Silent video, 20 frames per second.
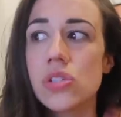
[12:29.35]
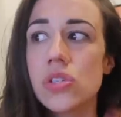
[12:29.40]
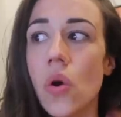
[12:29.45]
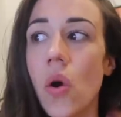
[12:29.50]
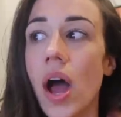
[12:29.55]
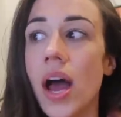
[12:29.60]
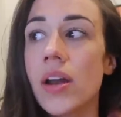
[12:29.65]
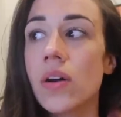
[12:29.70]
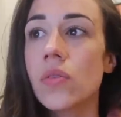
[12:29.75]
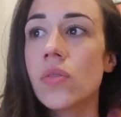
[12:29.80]

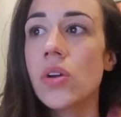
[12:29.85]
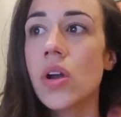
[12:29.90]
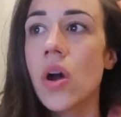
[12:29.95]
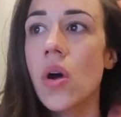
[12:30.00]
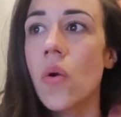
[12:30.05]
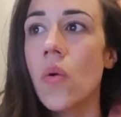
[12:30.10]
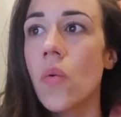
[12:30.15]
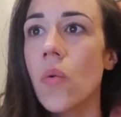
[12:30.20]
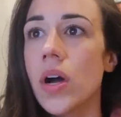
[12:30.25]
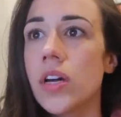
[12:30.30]
So I don't
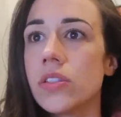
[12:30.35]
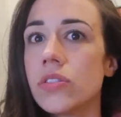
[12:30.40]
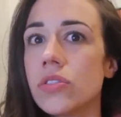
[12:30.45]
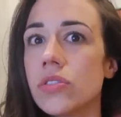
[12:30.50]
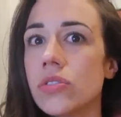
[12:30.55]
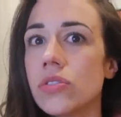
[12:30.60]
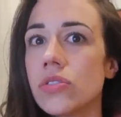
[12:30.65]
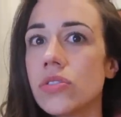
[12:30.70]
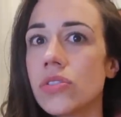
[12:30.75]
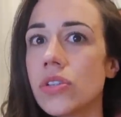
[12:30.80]
know what
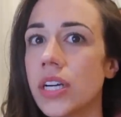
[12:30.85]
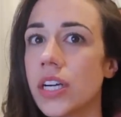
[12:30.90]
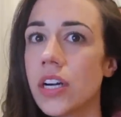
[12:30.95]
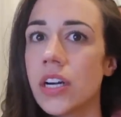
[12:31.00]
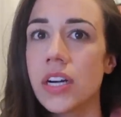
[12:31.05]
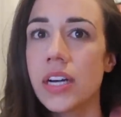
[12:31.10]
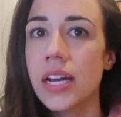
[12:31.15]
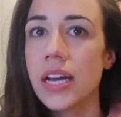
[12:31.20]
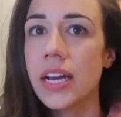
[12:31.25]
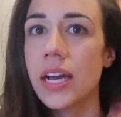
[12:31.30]

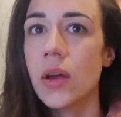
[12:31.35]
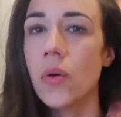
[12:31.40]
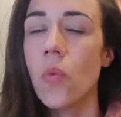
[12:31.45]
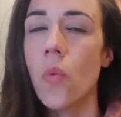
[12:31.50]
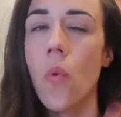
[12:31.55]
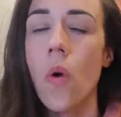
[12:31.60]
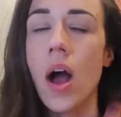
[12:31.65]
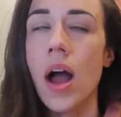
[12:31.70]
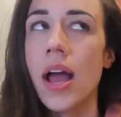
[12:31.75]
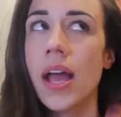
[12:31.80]
triggered it
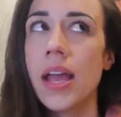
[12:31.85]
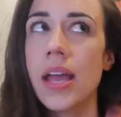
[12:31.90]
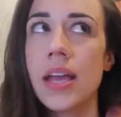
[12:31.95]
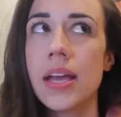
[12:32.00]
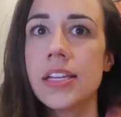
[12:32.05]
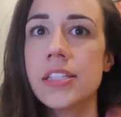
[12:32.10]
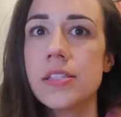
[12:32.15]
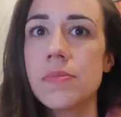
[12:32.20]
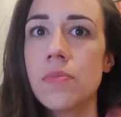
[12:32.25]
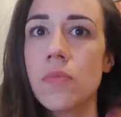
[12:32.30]
and why
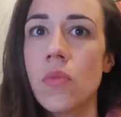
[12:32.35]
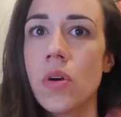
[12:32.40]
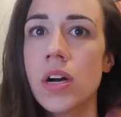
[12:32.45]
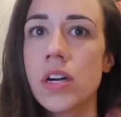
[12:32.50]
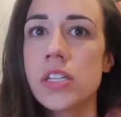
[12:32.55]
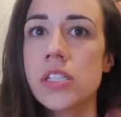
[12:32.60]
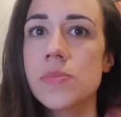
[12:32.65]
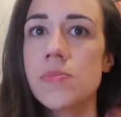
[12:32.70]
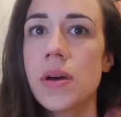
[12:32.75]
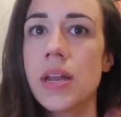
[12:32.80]
it's
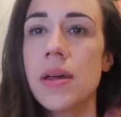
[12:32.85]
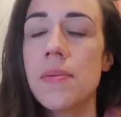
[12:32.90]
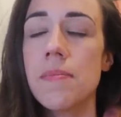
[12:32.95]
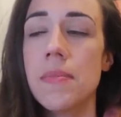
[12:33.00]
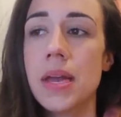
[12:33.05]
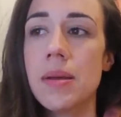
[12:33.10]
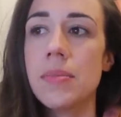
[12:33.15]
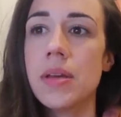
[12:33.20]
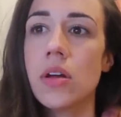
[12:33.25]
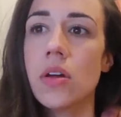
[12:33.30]
worse, but it
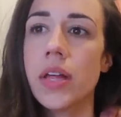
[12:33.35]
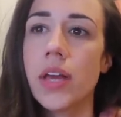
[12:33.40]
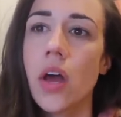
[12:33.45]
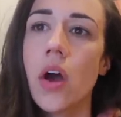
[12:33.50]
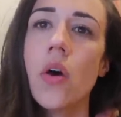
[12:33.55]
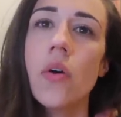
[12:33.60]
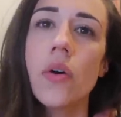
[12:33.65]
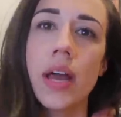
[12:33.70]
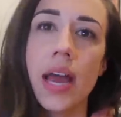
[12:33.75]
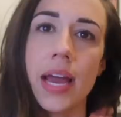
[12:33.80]
made me go
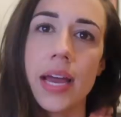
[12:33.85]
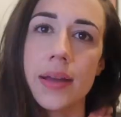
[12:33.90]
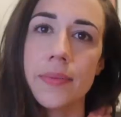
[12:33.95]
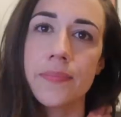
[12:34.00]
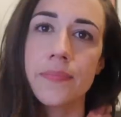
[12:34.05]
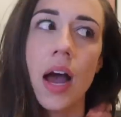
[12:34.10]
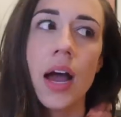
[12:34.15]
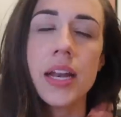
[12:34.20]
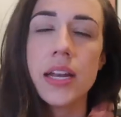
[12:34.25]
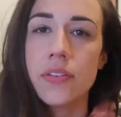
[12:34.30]
like,
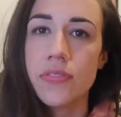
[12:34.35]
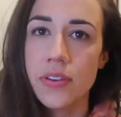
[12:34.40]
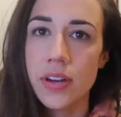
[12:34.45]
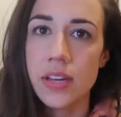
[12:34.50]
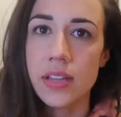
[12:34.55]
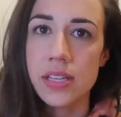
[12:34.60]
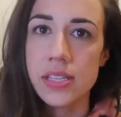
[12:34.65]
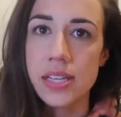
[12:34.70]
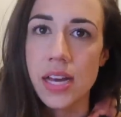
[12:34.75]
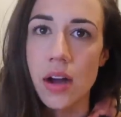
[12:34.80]
okay, I need to
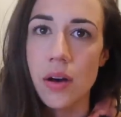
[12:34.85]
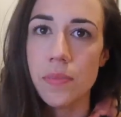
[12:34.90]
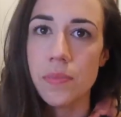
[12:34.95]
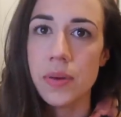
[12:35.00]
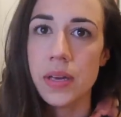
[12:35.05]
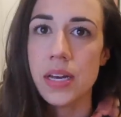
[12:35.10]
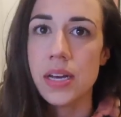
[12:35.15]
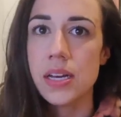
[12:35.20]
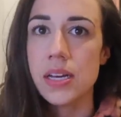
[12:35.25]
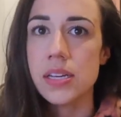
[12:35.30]
figure this out
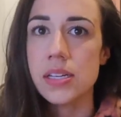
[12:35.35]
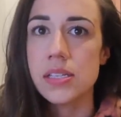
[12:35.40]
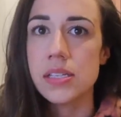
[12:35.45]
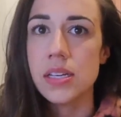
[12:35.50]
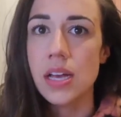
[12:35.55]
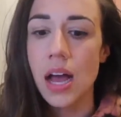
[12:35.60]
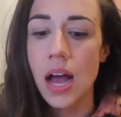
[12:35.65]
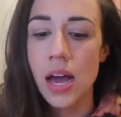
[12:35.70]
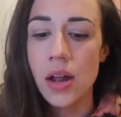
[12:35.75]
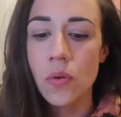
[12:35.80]

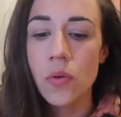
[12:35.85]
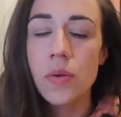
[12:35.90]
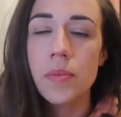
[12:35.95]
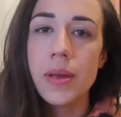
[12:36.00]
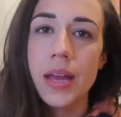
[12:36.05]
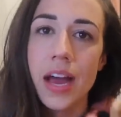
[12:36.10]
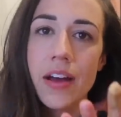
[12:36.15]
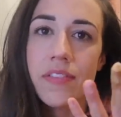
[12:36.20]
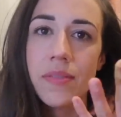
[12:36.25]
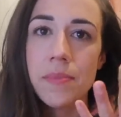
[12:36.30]
because I don't want
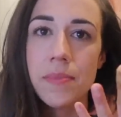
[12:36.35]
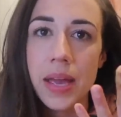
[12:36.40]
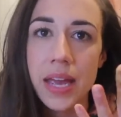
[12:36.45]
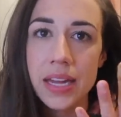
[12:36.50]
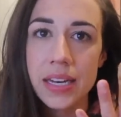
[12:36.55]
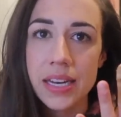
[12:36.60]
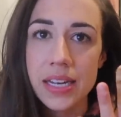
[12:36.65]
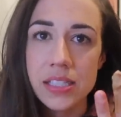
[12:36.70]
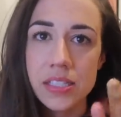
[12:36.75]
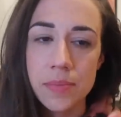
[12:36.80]
to be having
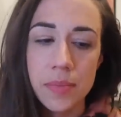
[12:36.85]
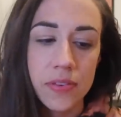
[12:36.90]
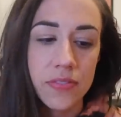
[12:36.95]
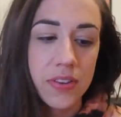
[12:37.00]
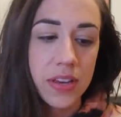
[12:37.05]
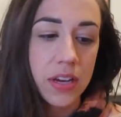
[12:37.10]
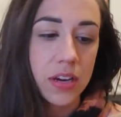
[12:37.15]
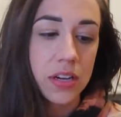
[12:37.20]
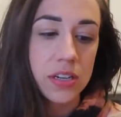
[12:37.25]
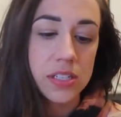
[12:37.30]
band-aids on my
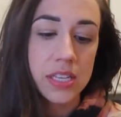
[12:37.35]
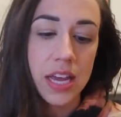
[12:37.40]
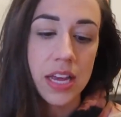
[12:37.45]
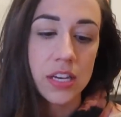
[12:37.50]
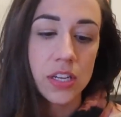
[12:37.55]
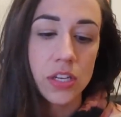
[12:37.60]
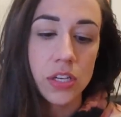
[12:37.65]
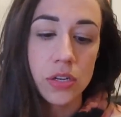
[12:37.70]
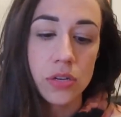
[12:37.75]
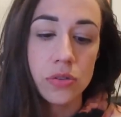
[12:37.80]
fingers
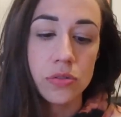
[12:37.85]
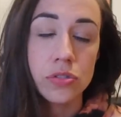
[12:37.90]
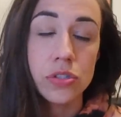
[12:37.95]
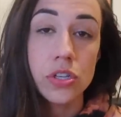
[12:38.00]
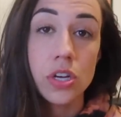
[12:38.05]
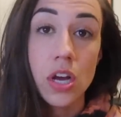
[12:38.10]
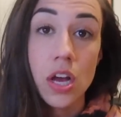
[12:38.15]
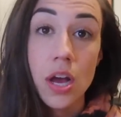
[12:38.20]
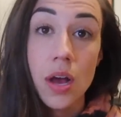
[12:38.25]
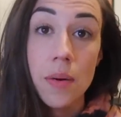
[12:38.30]
and
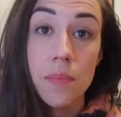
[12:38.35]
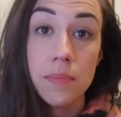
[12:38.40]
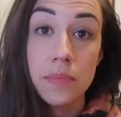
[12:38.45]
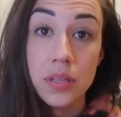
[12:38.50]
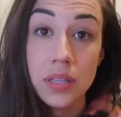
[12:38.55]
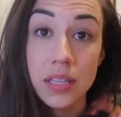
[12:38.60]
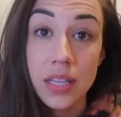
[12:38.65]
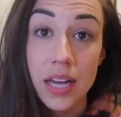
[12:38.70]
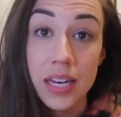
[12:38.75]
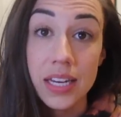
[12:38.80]
huge
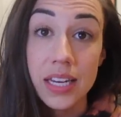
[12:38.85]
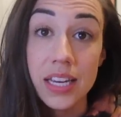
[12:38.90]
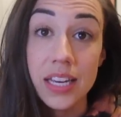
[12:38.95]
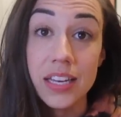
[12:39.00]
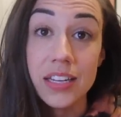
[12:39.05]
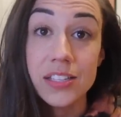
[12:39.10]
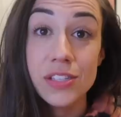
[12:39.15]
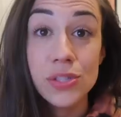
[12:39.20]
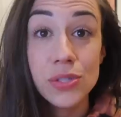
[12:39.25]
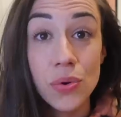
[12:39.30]

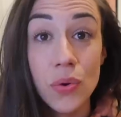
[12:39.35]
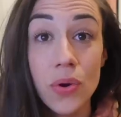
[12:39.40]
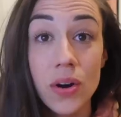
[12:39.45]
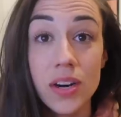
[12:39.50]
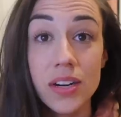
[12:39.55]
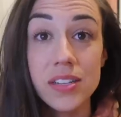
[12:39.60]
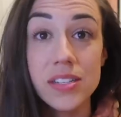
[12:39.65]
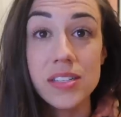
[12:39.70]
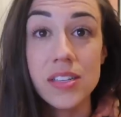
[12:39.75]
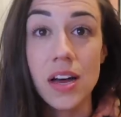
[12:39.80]
bloody
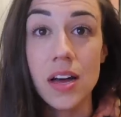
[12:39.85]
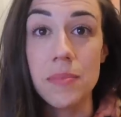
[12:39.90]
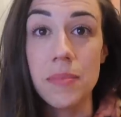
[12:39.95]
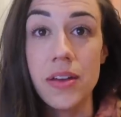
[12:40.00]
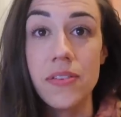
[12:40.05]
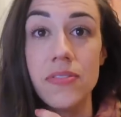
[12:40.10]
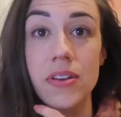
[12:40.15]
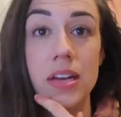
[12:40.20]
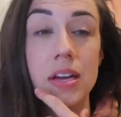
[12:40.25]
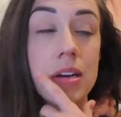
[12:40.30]
sores on
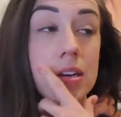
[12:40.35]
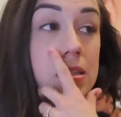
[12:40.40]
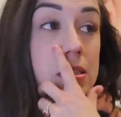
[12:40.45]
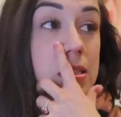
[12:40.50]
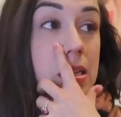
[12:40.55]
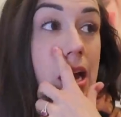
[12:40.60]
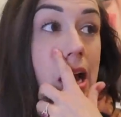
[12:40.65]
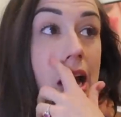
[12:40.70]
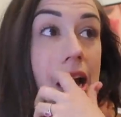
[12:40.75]
my fingers.